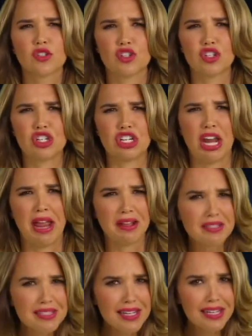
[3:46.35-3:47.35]

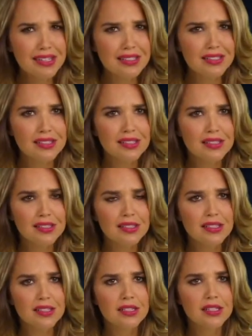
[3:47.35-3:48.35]
Chanting?
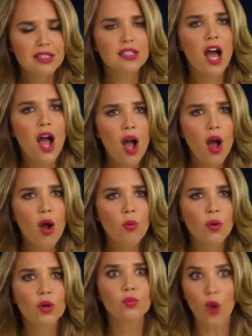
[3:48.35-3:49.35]
Hello,
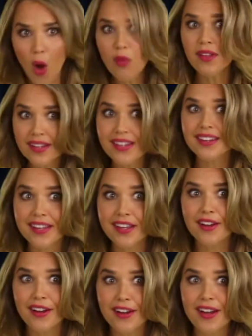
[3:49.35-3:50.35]
we're rolling in
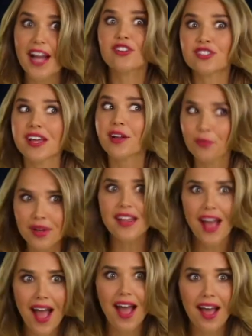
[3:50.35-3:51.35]
here. Hashtag
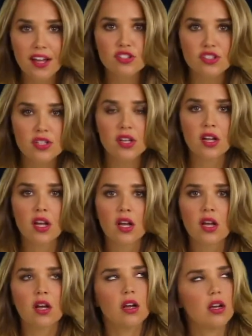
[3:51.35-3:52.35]
rehash.
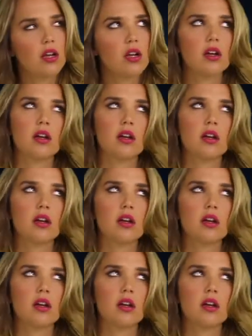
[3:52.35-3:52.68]
Oh,